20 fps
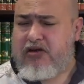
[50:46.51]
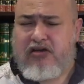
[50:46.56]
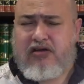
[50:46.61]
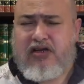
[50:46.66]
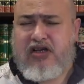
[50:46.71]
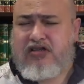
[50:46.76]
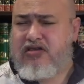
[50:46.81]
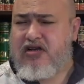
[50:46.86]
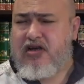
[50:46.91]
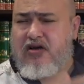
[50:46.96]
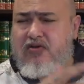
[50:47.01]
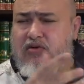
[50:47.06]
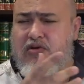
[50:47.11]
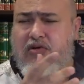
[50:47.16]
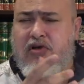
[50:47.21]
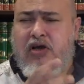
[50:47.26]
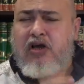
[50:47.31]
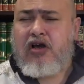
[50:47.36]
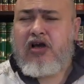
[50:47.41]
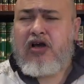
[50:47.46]
and that's
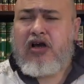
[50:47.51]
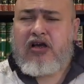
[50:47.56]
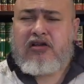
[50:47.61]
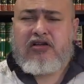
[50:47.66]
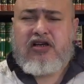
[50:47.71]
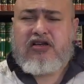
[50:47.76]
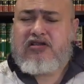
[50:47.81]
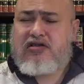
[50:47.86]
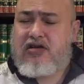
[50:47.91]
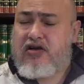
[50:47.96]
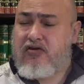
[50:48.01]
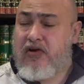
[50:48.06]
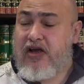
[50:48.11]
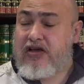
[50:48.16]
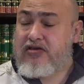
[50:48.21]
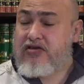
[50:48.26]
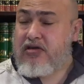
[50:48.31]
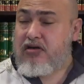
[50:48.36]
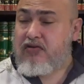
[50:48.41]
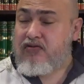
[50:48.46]
the
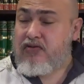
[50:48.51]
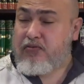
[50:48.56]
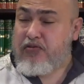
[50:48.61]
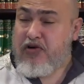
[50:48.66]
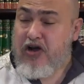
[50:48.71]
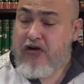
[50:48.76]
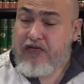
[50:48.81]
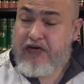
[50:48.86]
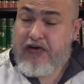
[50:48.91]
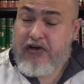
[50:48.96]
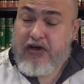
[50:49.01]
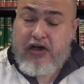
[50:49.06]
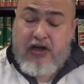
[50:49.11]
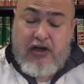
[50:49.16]
grandson of the Prophet?